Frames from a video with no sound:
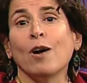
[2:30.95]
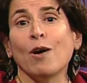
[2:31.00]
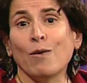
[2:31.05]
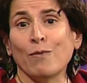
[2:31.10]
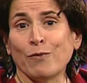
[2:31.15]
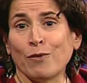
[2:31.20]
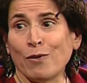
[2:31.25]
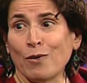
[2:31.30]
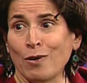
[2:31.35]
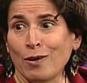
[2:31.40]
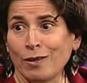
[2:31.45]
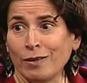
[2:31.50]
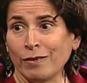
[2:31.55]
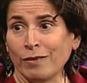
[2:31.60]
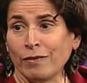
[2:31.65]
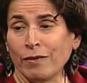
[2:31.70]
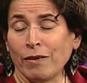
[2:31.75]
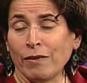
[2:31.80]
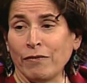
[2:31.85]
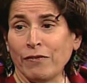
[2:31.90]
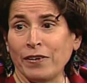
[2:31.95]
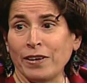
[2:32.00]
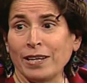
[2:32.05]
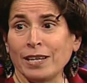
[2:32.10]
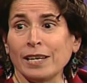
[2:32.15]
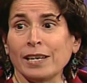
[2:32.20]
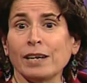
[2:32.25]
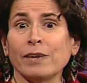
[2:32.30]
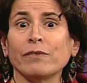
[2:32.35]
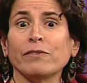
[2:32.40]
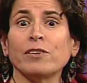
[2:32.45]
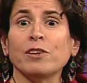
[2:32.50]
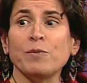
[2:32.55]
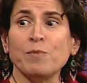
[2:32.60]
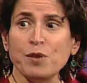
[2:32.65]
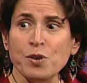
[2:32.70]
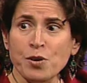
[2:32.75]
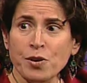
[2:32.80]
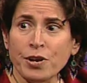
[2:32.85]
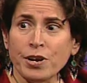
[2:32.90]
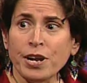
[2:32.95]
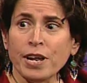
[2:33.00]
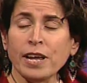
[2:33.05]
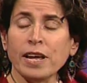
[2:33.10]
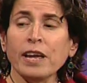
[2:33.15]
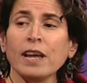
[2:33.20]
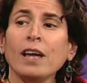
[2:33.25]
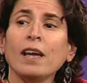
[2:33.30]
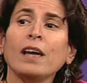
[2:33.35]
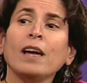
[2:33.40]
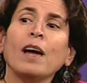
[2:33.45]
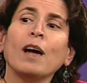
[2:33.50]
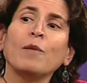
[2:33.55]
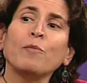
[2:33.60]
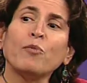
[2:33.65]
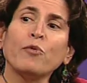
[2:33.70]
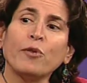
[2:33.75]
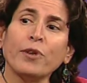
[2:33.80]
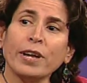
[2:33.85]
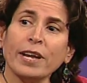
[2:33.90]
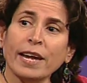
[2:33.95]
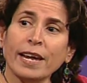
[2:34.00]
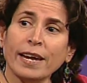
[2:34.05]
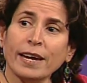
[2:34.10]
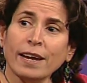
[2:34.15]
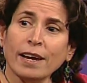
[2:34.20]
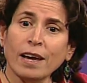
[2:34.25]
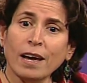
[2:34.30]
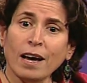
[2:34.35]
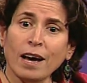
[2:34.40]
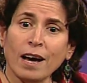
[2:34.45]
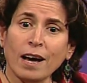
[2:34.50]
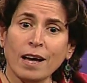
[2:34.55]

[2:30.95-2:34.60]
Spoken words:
overall feeling of community and bringing